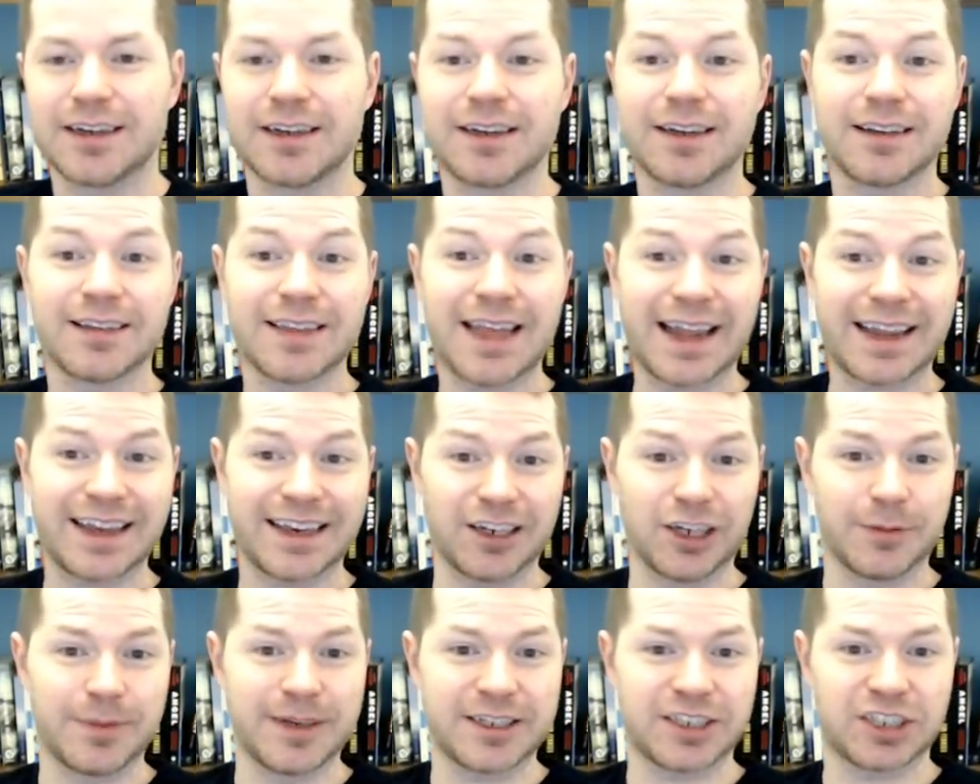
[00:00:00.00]
That can get
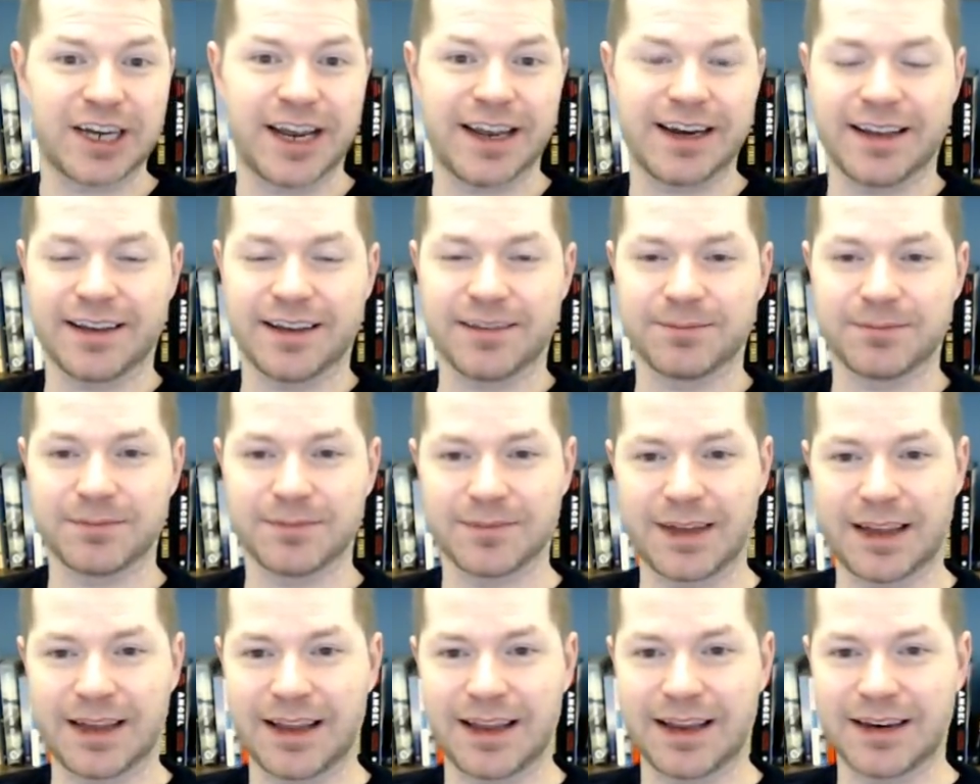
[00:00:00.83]
a little bit shady.
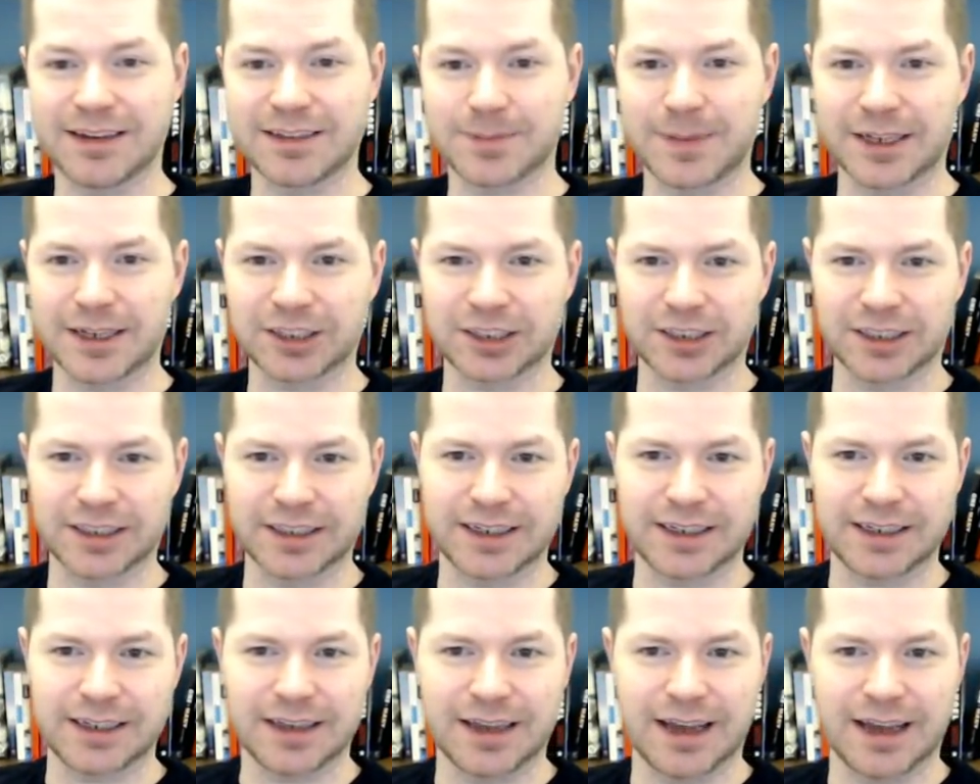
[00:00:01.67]
And
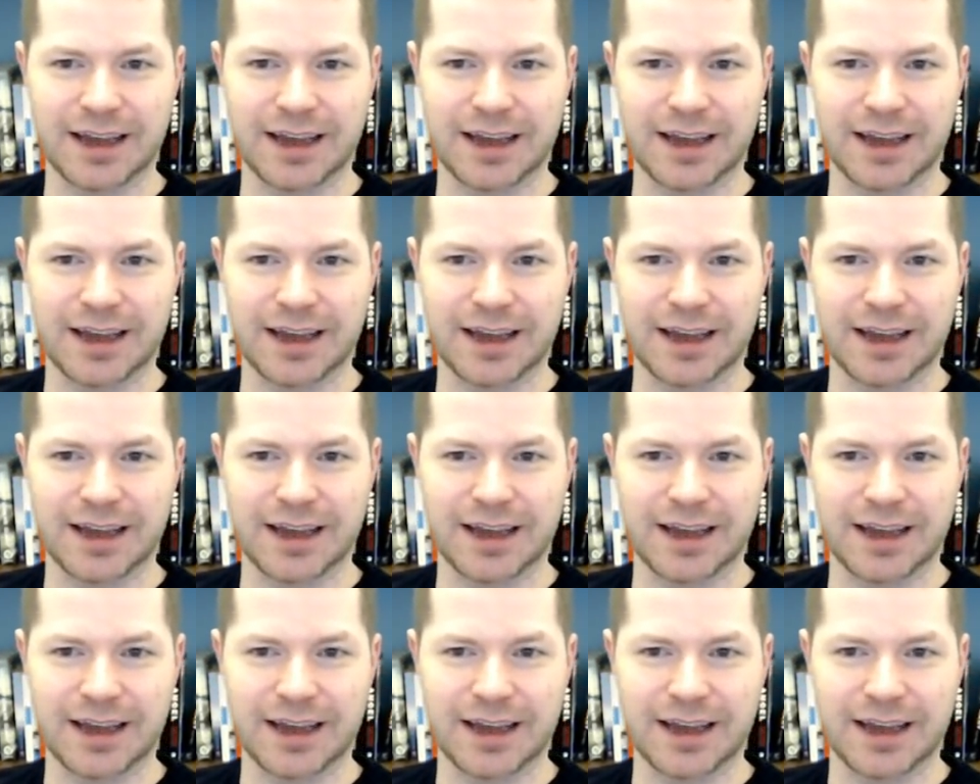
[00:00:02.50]
especially,